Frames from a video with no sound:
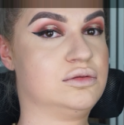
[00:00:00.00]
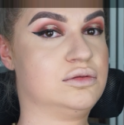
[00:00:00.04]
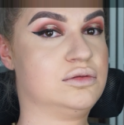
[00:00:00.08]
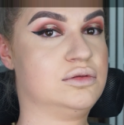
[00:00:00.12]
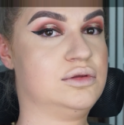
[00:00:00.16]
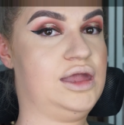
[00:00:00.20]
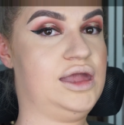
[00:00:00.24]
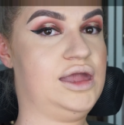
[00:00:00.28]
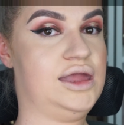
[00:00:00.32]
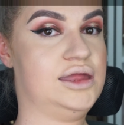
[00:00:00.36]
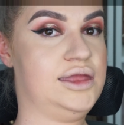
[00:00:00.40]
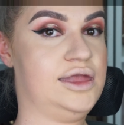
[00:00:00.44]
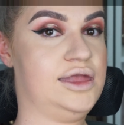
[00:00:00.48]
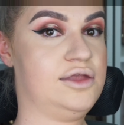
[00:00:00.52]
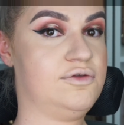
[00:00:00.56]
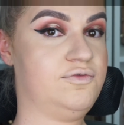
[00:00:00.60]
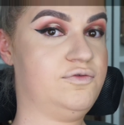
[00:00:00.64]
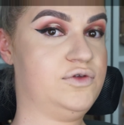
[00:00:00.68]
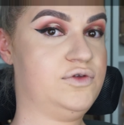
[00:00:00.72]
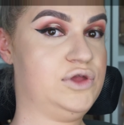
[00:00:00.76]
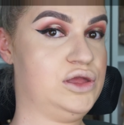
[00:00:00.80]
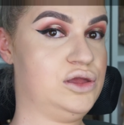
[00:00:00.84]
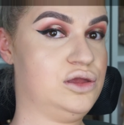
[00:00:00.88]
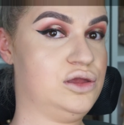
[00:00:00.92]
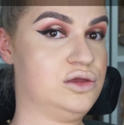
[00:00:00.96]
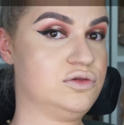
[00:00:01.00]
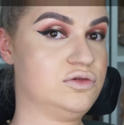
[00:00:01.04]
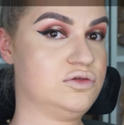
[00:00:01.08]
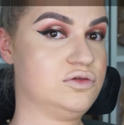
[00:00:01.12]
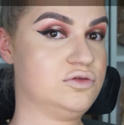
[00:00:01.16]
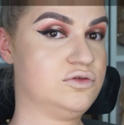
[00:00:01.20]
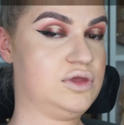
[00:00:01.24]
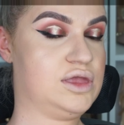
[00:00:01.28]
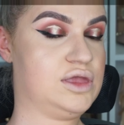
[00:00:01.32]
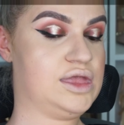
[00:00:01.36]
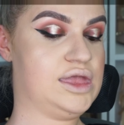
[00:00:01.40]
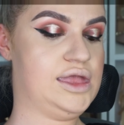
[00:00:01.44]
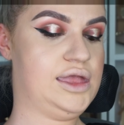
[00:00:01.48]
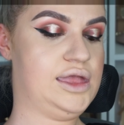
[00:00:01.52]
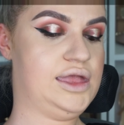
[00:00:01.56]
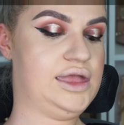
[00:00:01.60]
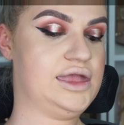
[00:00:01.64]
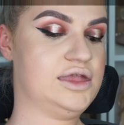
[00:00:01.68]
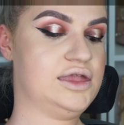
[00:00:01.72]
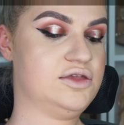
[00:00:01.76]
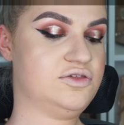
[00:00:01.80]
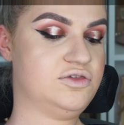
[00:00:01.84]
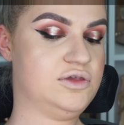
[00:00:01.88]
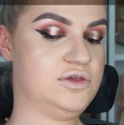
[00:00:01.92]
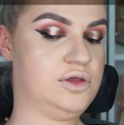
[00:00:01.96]
highlight first
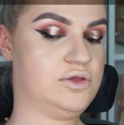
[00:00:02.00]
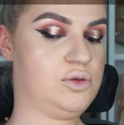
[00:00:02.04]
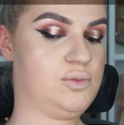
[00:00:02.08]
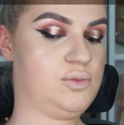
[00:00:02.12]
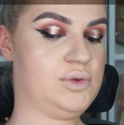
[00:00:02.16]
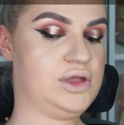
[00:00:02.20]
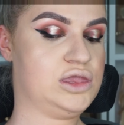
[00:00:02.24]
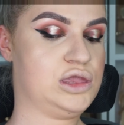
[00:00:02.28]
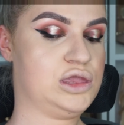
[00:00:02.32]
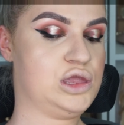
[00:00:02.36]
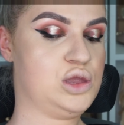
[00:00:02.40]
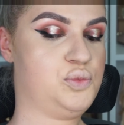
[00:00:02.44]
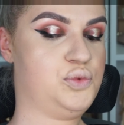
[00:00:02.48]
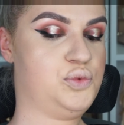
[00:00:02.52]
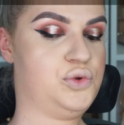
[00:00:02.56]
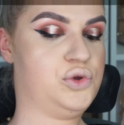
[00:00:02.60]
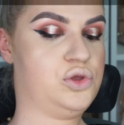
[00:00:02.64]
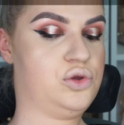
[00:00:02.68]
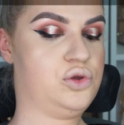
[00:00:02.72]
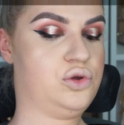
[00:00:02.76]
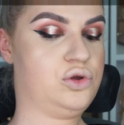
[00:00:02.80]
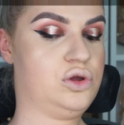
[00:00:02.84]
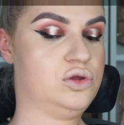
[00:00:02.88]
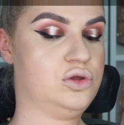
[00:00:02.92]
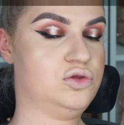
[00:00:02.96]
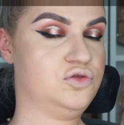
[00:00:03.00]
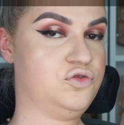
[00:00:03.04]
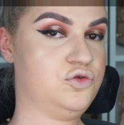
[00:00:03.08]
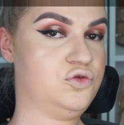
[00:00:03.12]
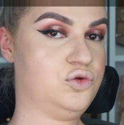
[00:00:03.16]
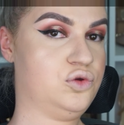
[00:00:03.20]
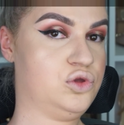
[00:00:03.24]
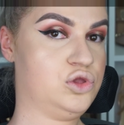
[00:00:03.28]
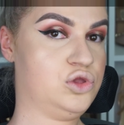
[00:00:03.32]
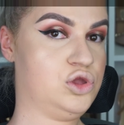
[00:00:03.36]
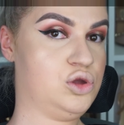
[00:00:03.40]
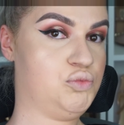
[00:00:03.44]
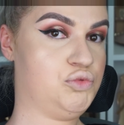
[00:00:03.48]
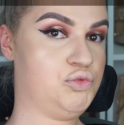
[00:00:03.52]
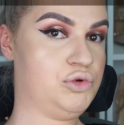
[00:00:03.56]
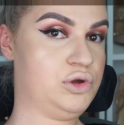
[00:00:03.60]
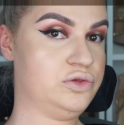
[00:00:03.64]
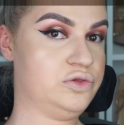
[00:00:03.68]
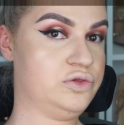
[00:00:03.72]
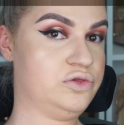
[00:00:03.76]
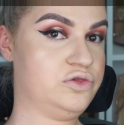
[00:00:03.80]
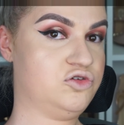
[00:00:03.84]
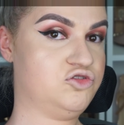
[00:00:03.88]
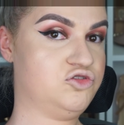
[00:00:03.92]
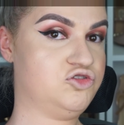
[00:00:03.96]
is so that when you put your contour and your
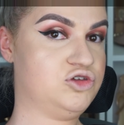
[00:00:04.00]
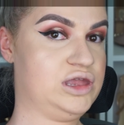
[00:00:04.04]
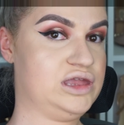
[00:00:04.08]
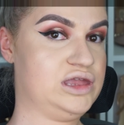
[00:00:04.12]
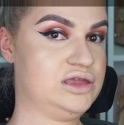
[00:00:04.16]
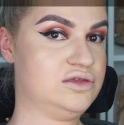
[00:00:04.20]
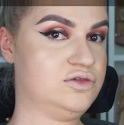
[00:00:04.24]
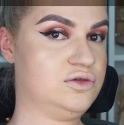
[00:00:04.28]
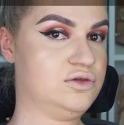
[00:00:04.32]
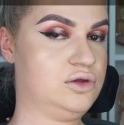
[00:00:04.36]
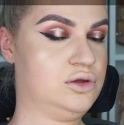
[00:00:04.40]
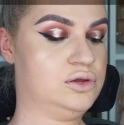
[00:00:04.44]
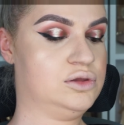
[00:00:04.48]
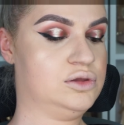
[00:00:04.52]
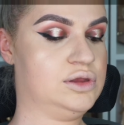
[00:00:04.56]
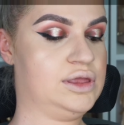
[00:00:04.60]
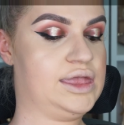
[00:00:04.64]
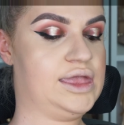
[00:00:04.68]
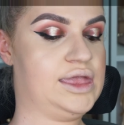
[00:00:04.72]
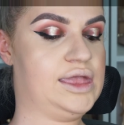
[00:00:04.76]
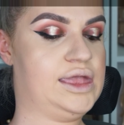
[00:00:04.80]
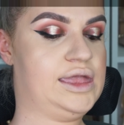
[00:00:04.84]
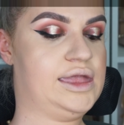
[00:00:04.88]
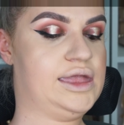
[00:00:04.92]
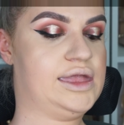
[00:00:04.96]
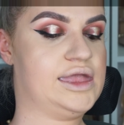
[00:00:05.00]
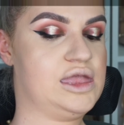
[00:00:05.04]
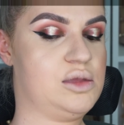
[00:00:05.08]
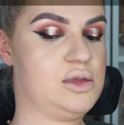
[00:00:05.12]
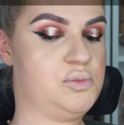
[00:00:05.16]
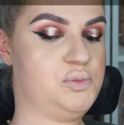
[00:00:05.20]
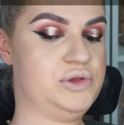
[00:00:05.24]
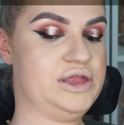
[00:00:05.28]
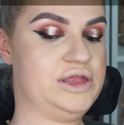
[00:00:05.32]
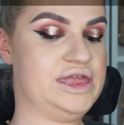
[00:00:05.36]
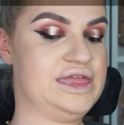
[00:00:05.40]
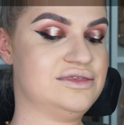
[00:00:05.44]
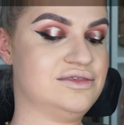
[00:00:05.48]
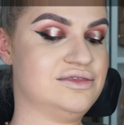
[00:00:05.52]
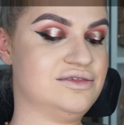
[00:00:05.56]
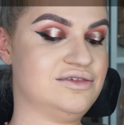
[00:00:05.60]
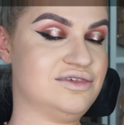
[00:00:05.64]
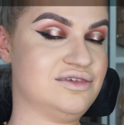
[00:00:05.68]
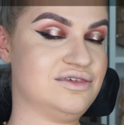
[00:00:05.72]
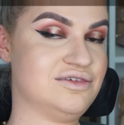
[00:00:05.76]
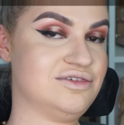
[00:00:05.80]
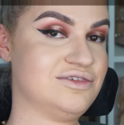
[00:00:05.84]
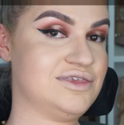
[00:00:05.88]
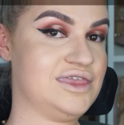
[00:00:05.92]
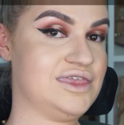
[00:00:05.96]
bronzer shades on, it blends
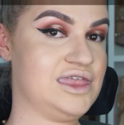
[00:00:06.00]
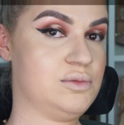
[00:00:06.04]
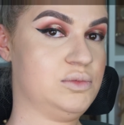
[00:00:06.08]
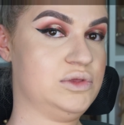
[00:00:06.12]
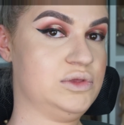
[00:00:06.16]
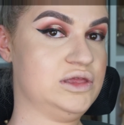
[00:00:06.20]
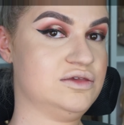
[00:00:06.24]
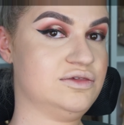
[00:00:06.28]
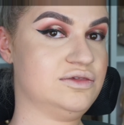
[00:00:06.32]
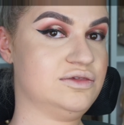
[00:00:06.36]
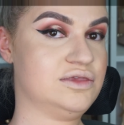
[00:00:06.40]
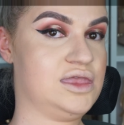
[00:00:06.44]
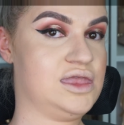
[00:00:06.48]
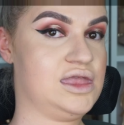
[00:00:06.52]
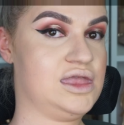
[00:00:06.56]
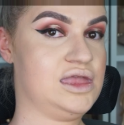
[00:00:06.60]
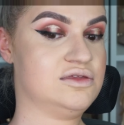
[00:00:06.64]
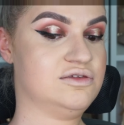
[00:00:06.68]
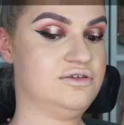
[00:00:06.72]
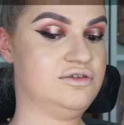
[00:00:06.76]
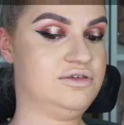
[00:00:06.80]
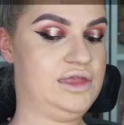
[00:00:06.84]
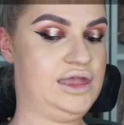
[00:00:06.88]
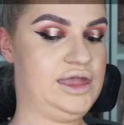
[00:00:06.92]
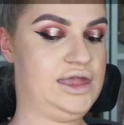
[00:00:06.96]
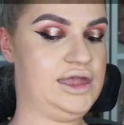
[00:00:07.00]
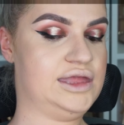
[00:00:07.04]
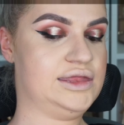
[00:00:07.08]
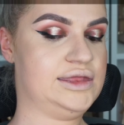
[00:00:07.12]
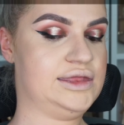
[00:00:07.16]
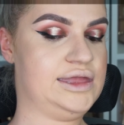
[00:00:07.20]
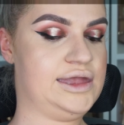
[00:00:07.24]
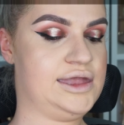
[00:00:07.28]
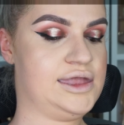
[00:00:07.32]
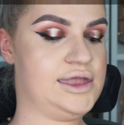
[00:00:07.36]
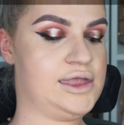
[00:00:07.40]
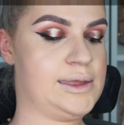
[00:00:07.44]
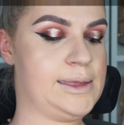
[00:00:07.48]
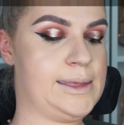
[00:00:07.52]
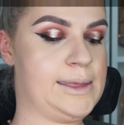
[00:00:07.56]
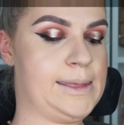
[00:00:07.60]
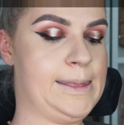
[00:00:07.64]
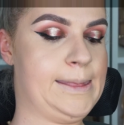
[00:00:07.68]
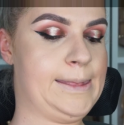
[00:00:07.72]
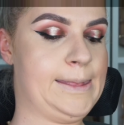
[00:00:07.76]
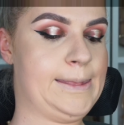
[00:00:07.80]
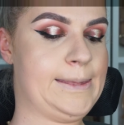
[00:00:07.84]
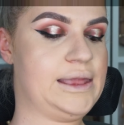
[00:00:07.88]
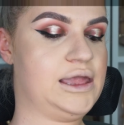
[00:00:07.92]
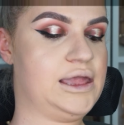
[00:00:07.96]
seamlessly into the highlight
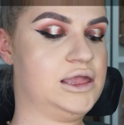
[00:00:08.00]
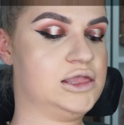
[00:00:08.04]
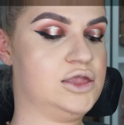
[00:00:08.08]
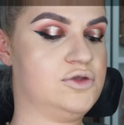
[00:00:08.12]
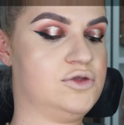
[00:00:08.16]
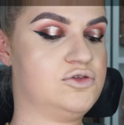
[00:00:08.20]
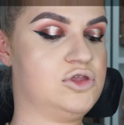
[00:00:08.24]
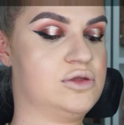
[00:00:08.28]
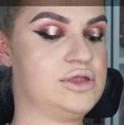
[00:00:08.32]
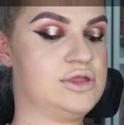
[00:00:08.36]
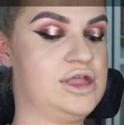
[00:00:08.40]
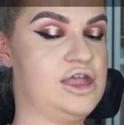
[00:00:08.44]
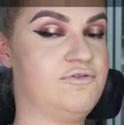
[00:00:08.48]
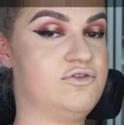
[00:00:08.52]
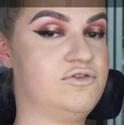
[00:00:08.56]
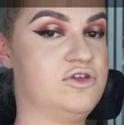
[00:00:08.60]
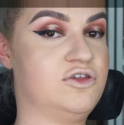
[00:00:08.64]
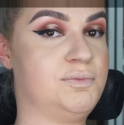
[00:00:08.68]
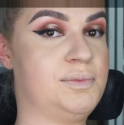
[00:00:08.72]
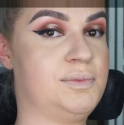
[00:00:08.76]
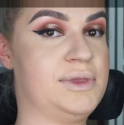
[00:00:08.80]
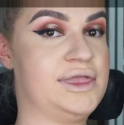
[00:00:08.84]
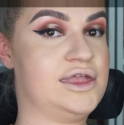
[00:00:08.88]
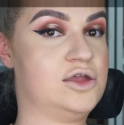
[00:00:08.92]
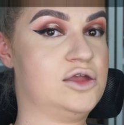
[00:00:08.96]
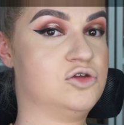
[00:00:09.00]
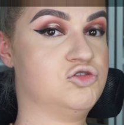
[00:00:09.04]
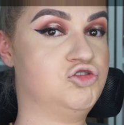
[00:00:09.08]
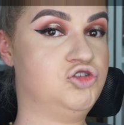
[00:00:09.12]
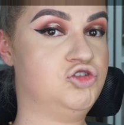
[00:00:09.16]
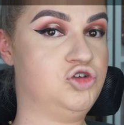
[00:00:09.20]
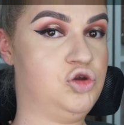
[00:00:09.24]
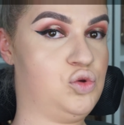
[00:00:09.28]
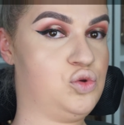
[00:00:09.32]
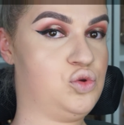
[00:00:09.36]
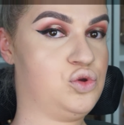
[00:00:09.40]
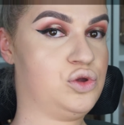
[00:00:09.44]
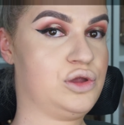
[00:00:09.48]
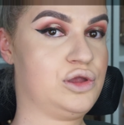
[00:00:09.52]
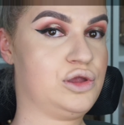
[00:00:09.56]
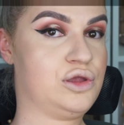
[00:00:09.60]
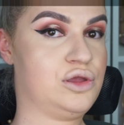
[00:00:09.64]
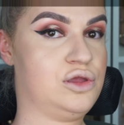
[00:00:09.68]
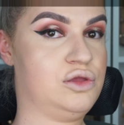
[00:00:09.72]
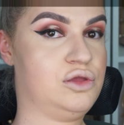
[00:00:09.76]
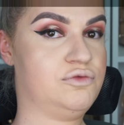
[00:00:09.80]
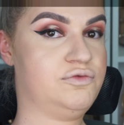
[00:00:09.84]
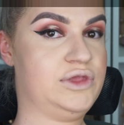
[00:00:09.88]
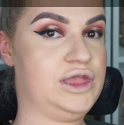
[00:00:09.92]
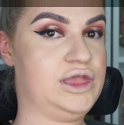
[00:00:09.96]
and you don't have this big chunk
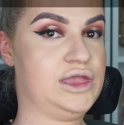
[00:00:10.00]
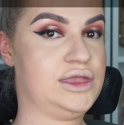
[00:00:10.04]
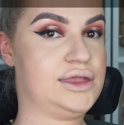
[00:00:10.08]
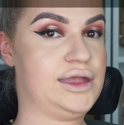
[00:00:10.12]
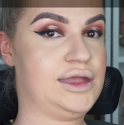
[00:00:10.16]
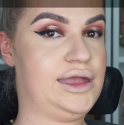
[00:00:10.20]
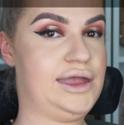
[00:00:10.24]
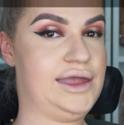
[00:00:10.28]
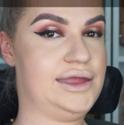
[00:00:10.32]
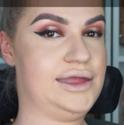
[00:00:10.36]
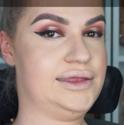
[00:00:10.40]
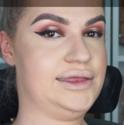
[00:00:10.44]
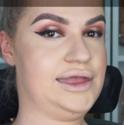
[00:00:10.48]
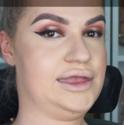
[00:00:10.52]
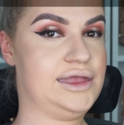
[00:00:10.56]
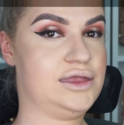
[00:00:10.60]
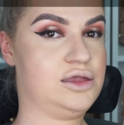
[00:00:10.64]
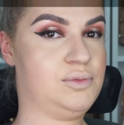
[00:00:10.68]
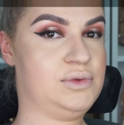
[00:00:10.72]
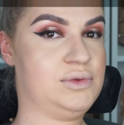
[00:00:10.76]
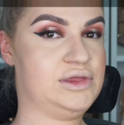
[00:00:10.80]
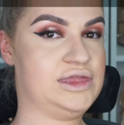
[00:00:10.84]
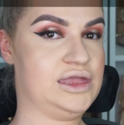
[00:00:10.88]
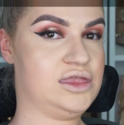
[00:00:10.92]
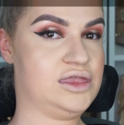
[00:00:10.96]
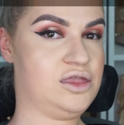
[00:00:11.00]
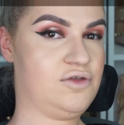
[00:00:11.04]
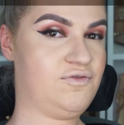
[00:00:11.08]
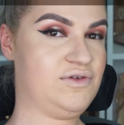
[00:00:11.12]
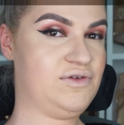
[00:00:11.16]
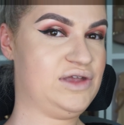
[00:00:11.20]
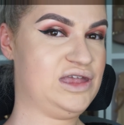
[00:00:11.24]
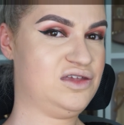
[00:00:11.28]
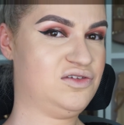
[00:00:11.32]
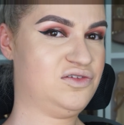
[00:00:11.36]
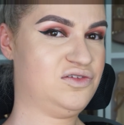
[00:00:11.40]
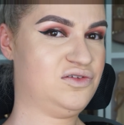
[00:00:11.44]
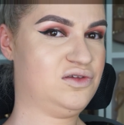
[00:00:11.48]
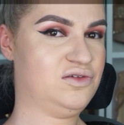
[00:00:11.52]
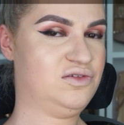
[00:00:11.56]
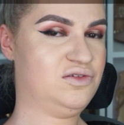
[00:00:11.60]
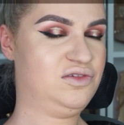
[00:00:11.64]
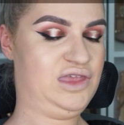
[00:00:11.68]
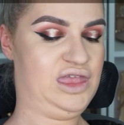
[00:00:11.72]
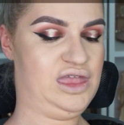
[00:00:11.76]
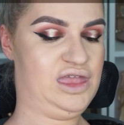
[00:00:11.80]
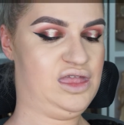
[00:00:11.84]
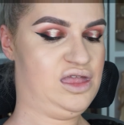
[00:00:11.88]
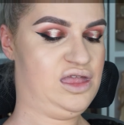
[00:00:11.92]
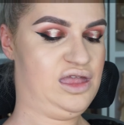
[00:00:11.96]
of like highlight coming down your face,
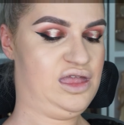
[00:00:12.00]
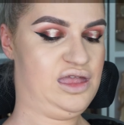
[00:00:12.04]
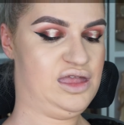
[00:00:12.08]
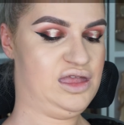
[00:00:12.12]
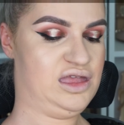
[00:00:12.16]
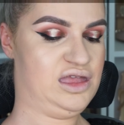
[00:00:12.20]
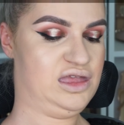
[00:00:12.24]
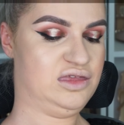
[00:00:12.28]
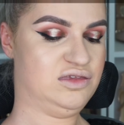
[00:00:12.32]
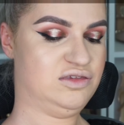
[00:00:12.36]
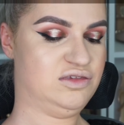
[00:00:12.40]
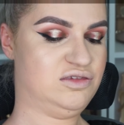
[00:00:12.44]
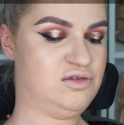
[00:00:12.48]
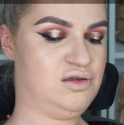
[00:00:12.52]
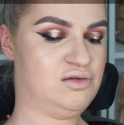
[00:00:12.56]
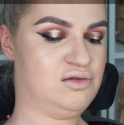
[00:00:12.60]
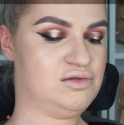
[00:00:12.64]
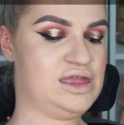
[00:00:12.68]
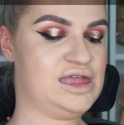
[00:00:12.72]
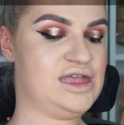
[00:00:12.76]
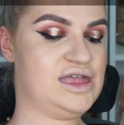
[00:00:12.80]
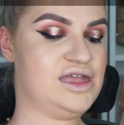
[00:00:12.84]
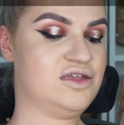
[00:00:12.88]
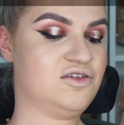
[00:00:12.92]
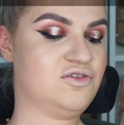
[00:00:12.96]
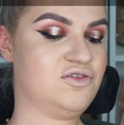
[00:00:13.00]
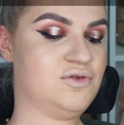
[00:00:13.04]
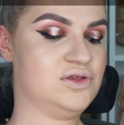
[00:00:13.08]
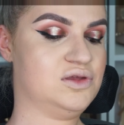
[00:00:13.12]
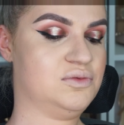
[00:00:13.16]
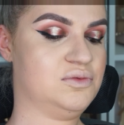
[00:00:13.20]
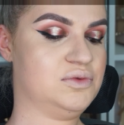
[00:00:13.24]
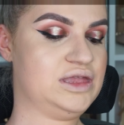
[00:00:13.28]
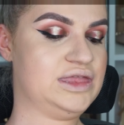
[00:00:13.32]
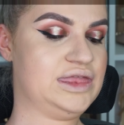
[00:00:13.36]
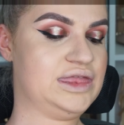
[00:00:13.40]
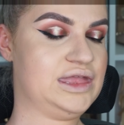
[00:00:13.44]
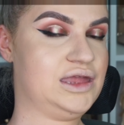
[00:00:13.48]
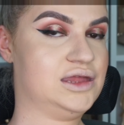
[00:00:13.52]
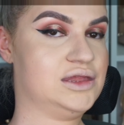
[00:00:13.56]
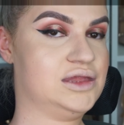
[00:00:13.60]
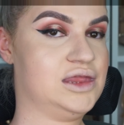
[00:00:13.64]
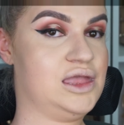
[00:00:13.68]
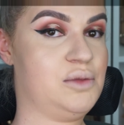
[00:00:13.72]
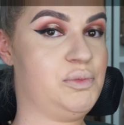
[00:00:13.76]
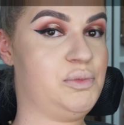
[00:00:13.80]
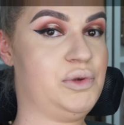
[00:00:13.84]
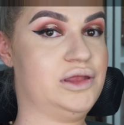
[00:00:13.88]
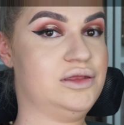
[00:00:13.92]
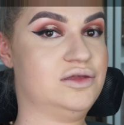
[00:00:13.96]
because it's not nice. You end up looking like a
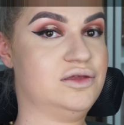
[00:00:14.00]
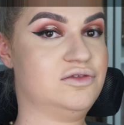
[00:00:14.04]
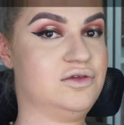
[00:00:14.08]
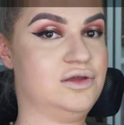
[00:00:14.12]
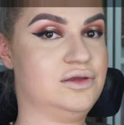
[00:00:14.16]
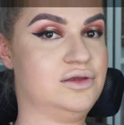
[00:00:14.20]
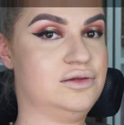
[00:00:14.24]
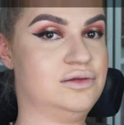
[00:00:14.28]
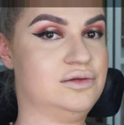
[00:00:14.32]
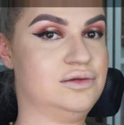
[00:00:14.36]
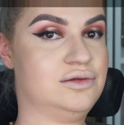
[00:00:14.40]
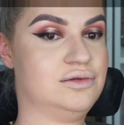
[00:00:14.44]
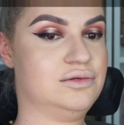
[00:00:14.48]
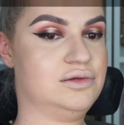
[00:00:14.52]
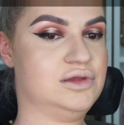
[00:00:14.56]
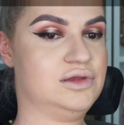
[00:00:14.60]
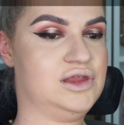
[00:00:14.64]
Neapolitan